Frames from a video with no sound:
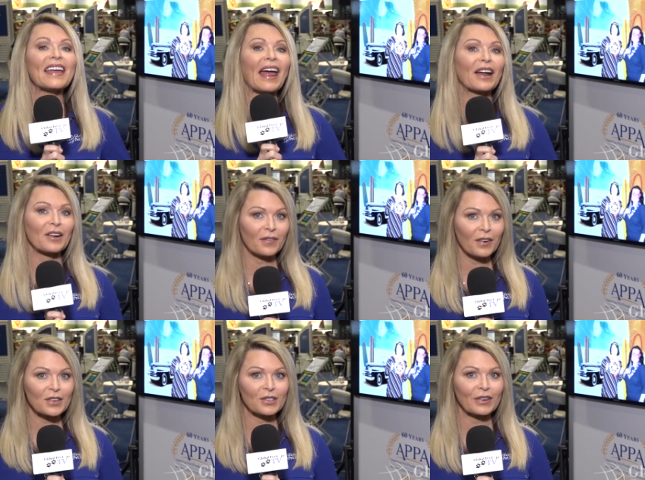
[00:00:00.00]

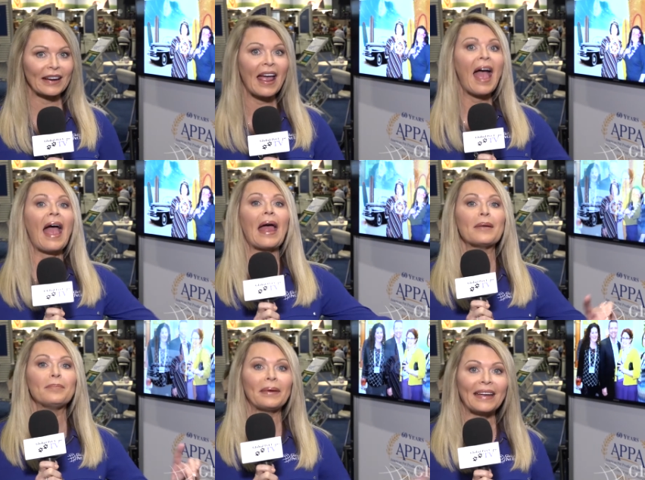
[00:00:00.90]
anniversary
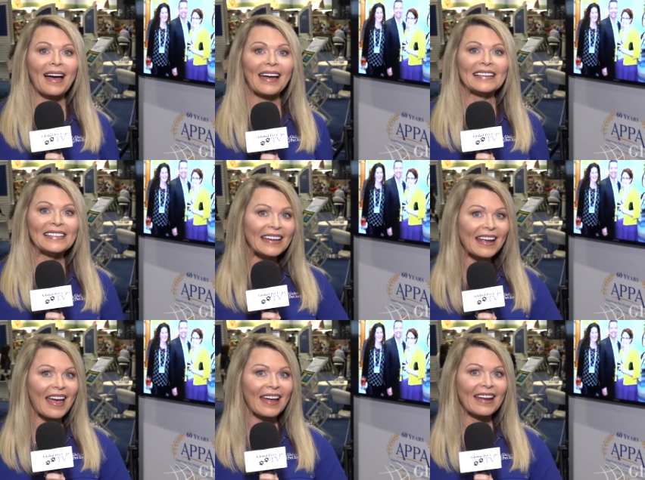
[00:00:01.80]
and
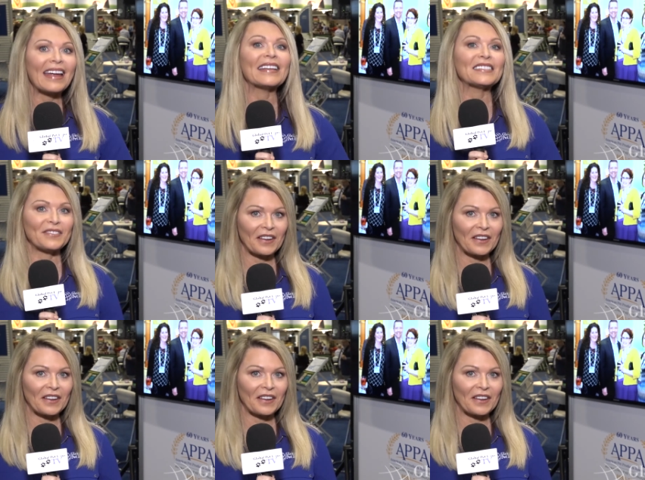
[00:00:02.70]
PIDA its